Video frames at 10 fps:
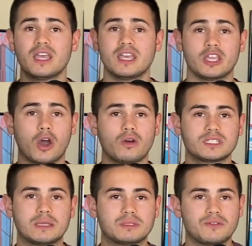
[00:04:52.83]
He always
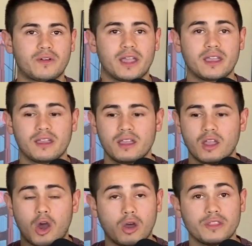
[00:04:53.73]
keeps the fight
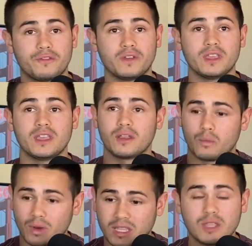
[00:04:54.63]
on the feet
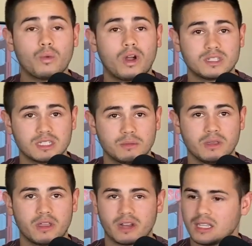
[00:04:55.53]
when he wants it to be
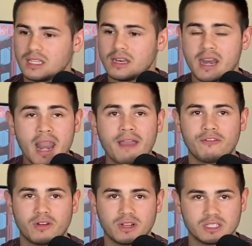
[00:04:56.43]
there. He
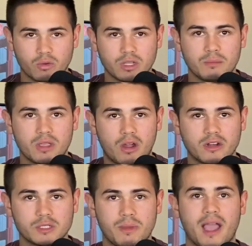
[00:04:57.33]
never is going to be on
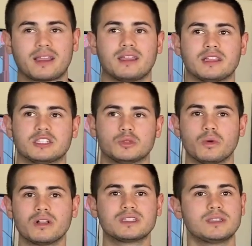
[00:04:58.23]
his back against his
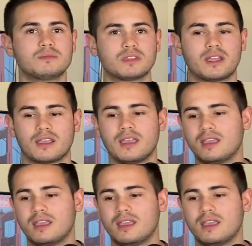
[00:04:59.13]
will, it seems like.